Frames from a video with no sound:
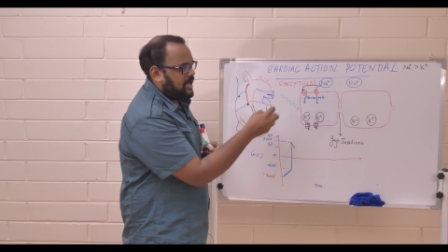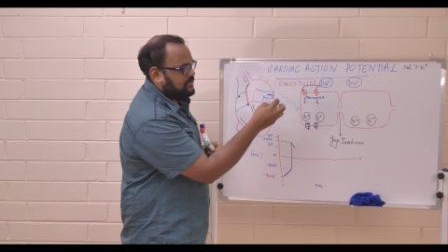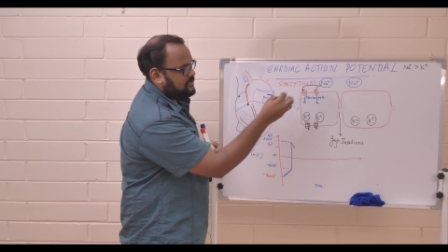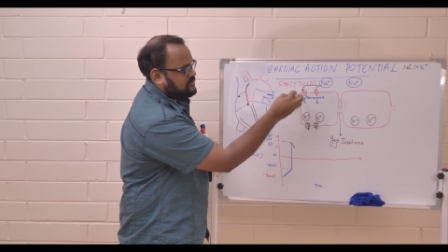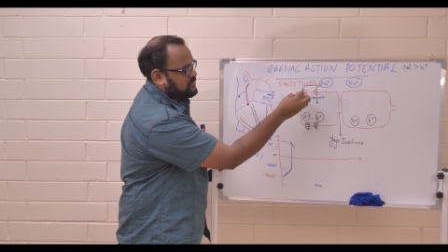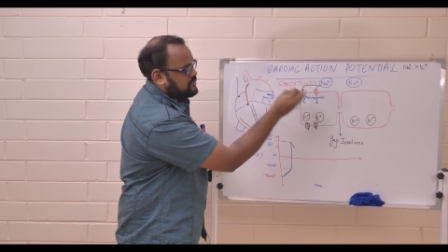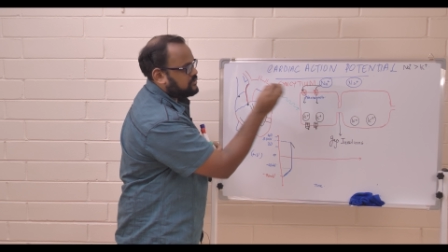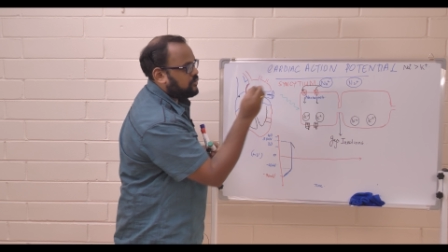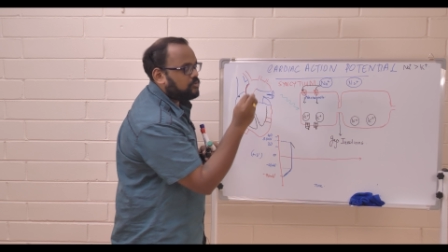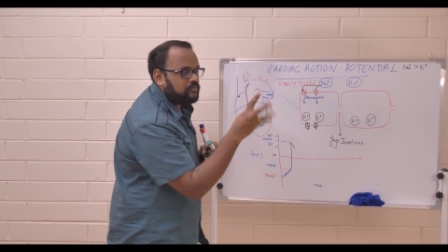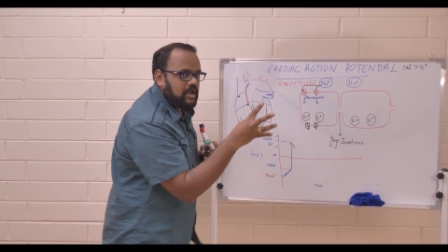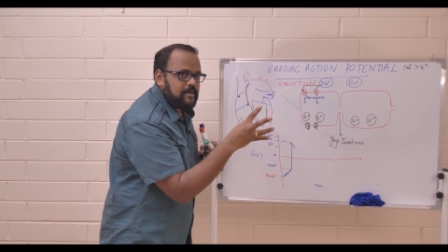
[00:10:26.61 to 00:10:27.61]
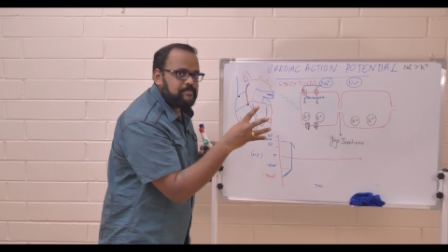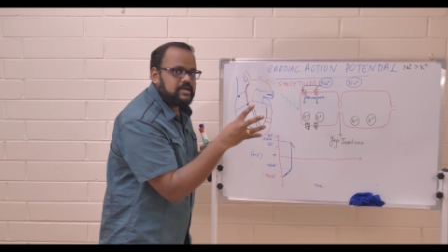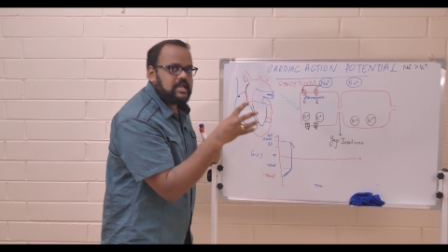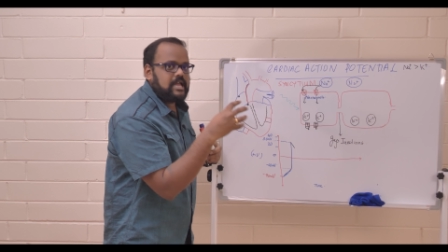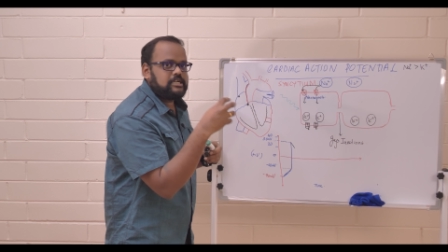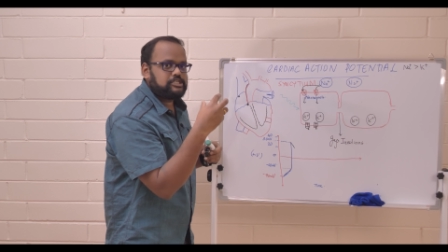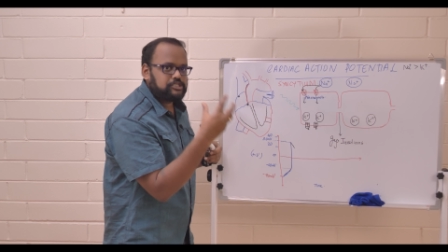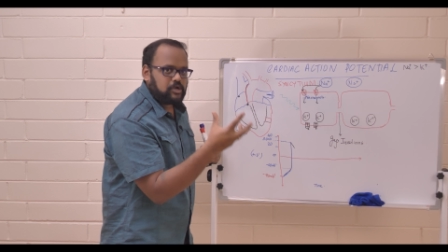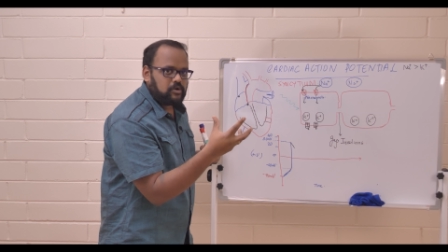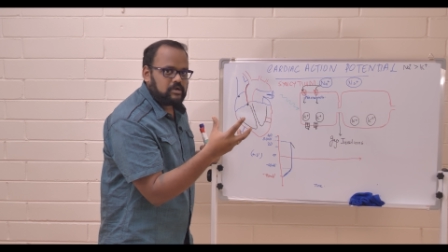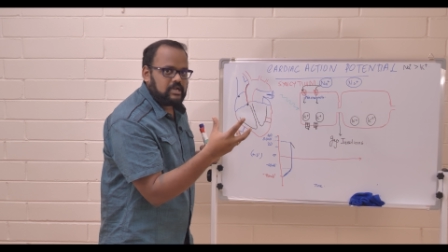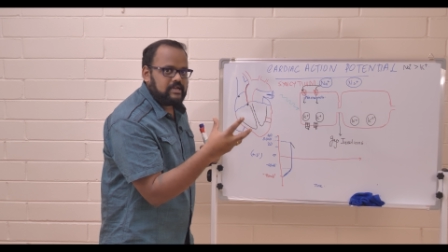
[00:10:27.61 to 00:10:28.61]
And this is so rapid and
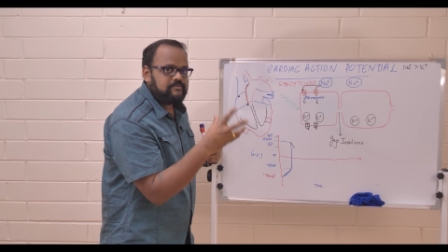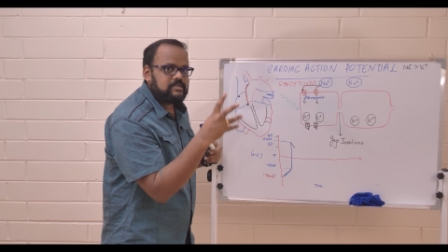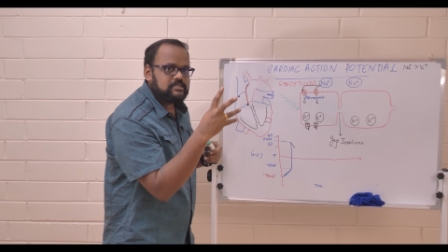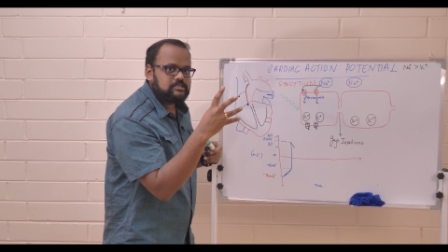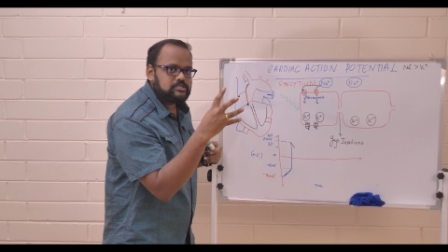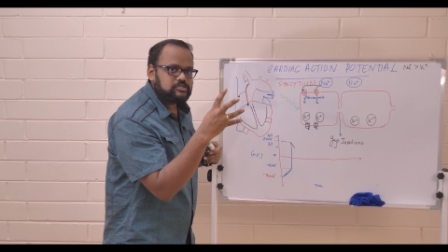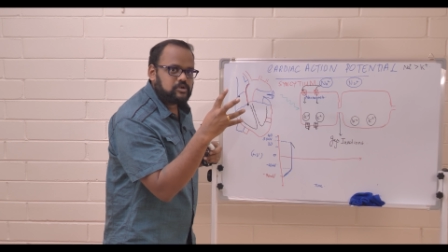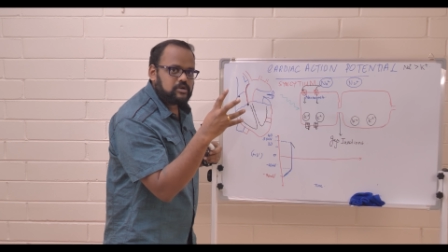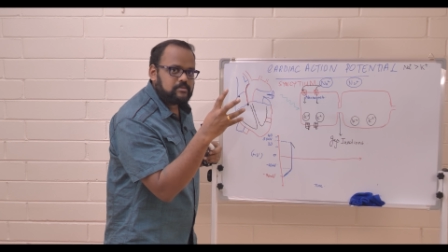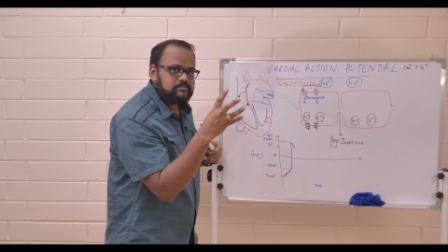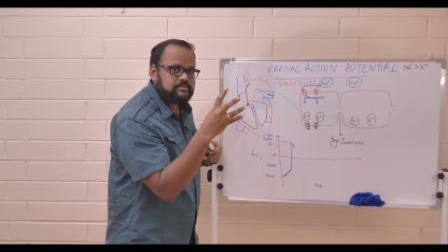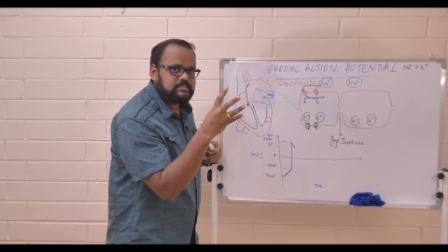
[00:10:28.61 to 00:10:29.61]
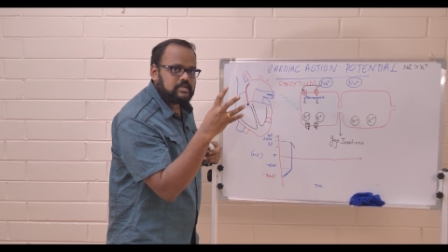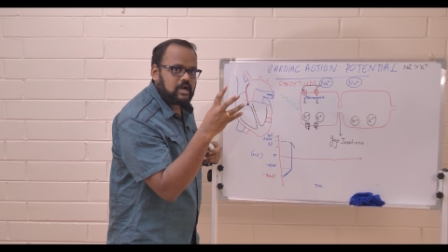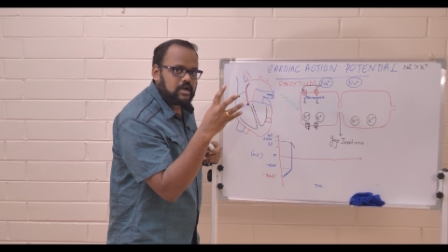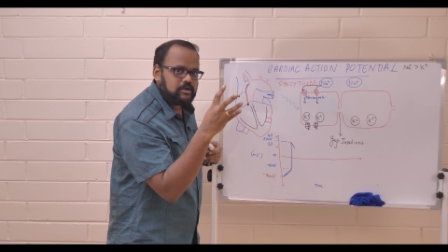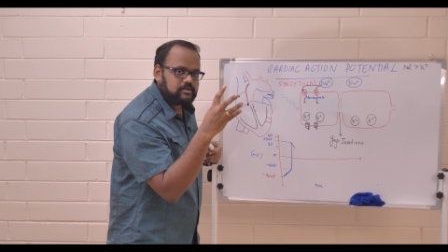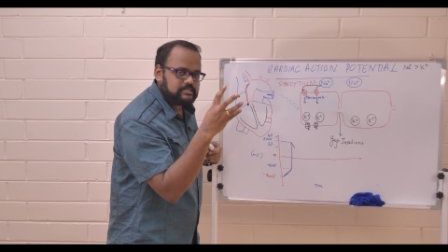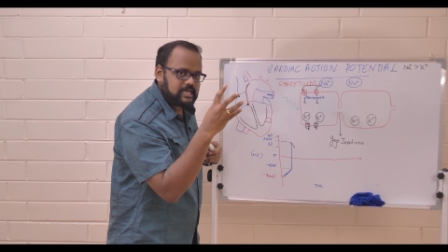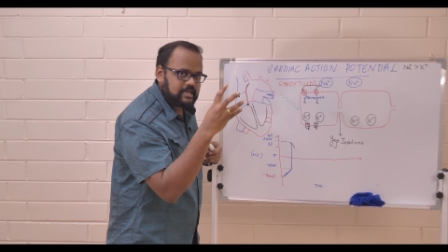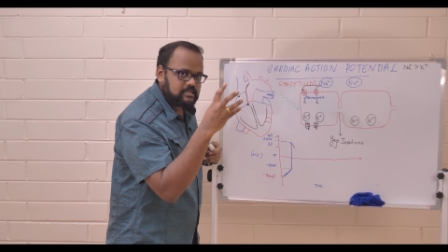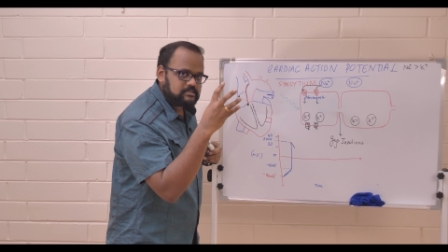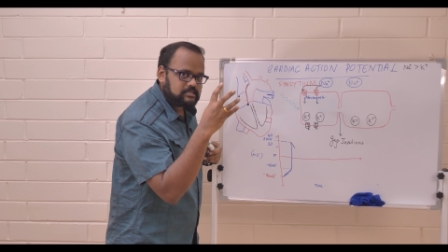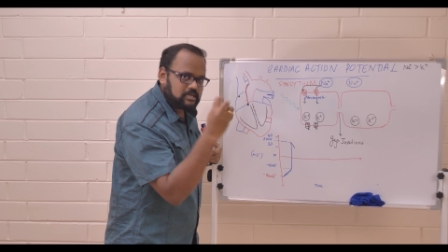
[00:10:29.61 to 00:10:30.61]
short-lived, the sodium
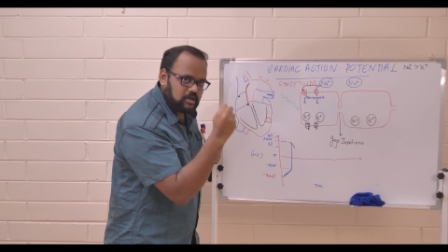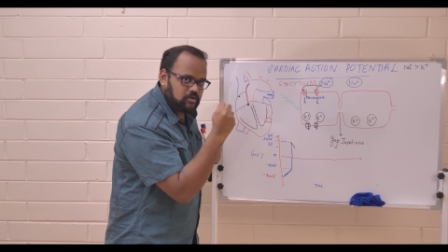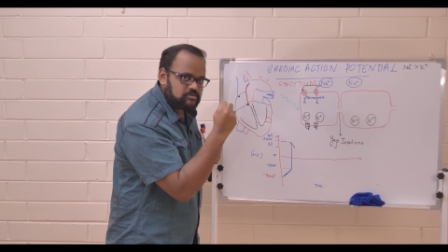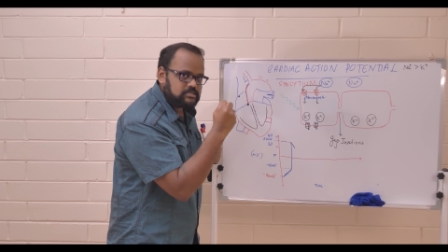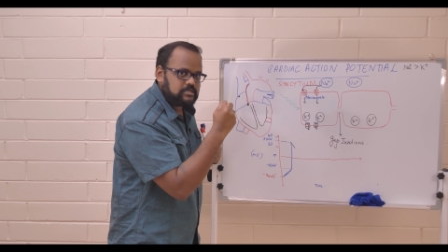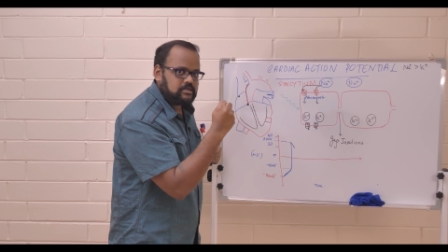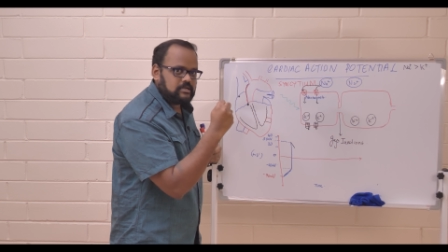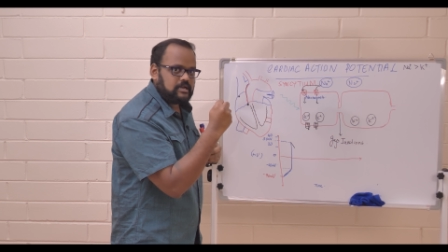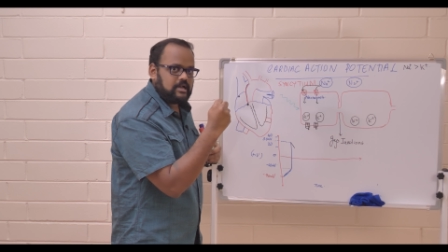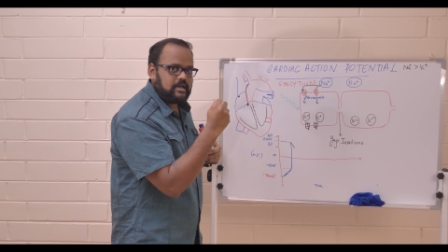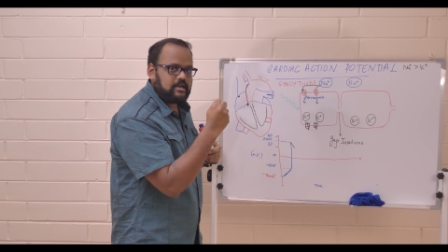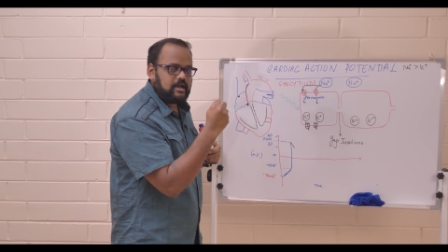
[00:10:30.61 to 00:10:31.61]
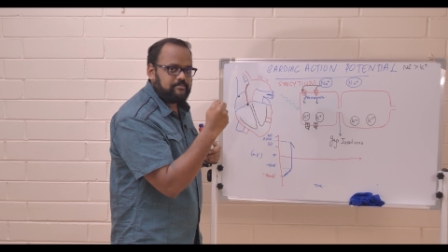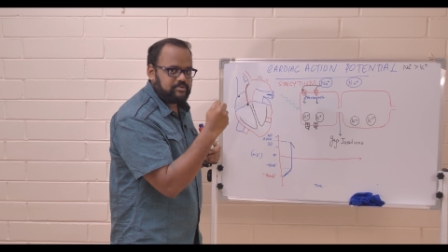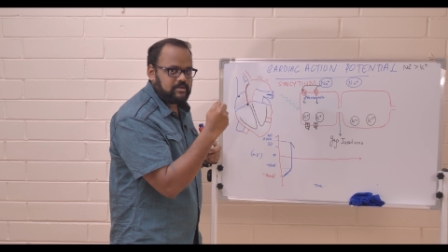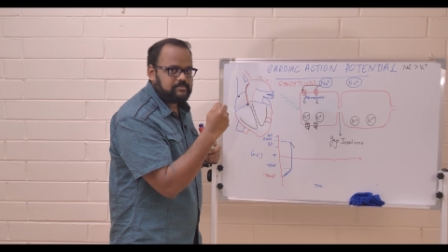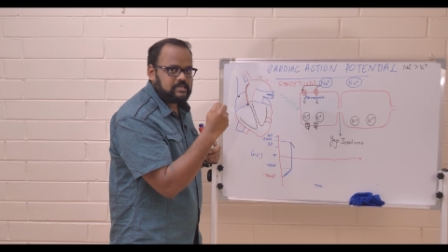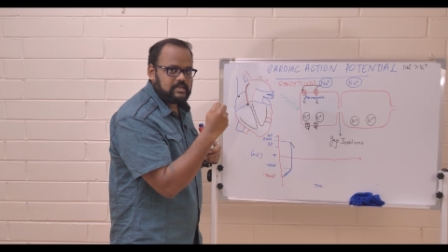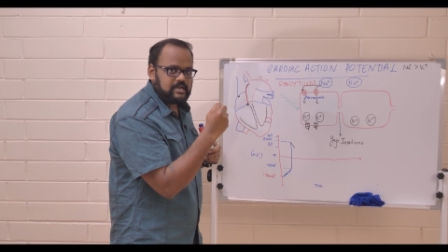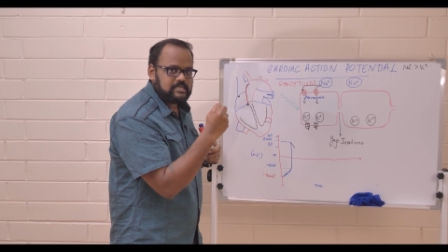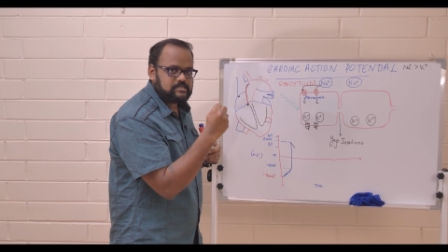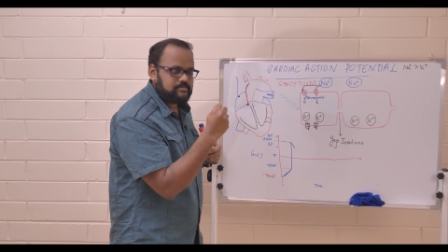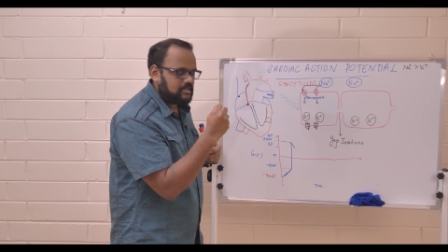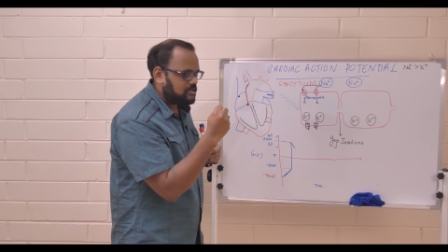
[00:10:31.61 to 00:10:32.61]
channels close abruptly
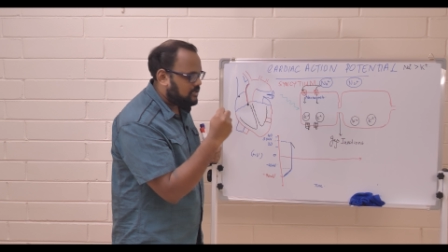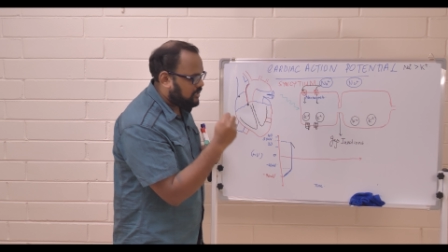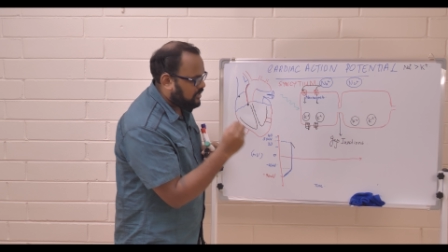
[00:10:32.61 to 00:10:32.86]
as well.